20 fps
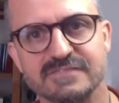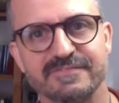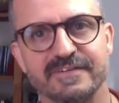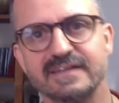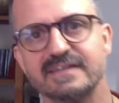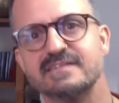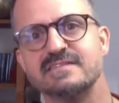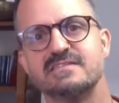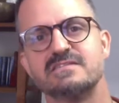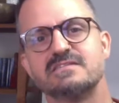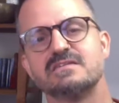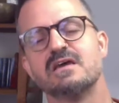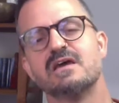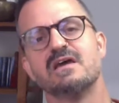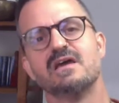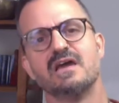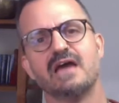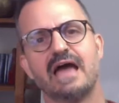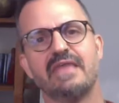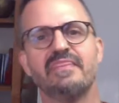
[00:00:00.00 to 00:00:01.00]
face,
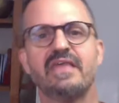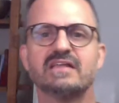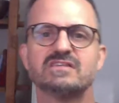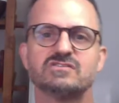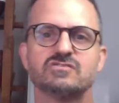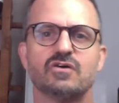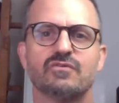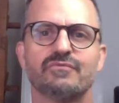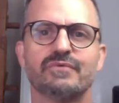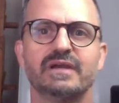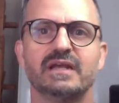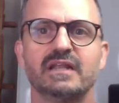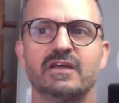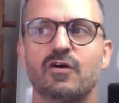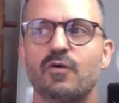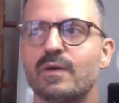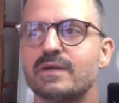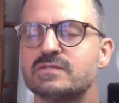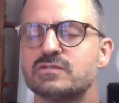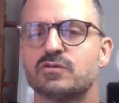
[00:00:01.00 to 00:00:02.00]
and that's not really
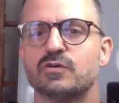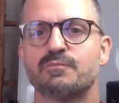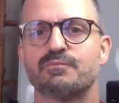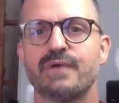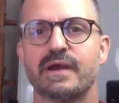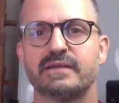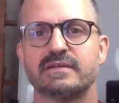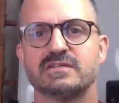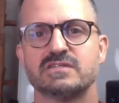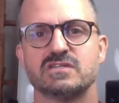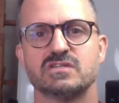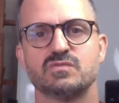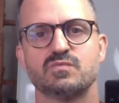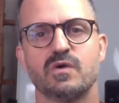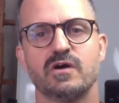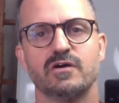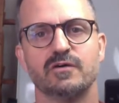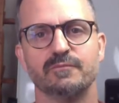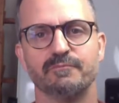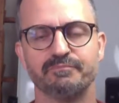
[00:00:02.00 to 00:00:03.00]
always a good practice as
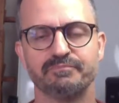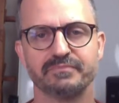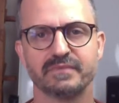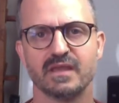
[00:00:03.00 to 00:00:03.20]
well.